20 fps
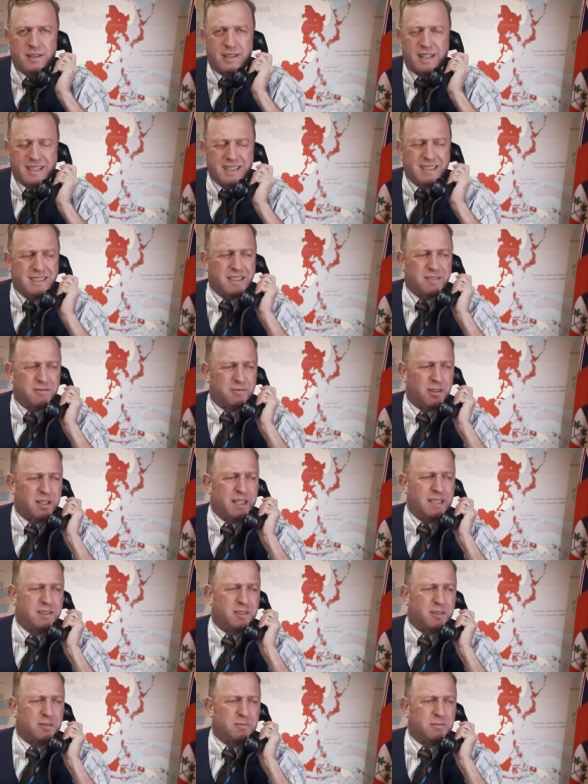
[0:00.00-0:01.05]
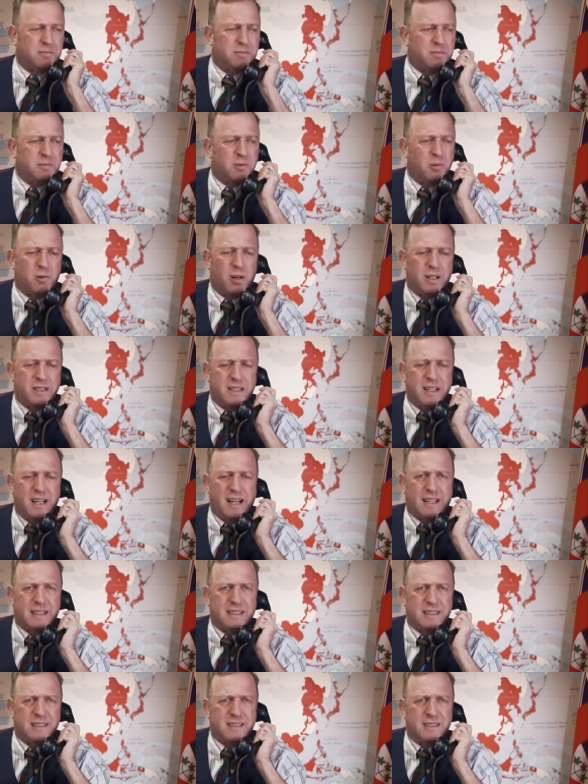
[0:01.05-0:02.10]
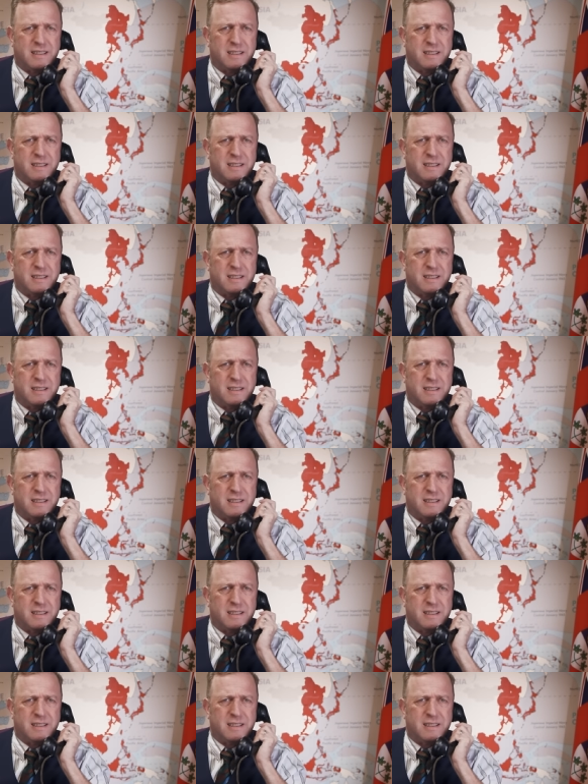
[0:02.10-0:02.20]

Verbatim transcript: They didn't invite them. Why not?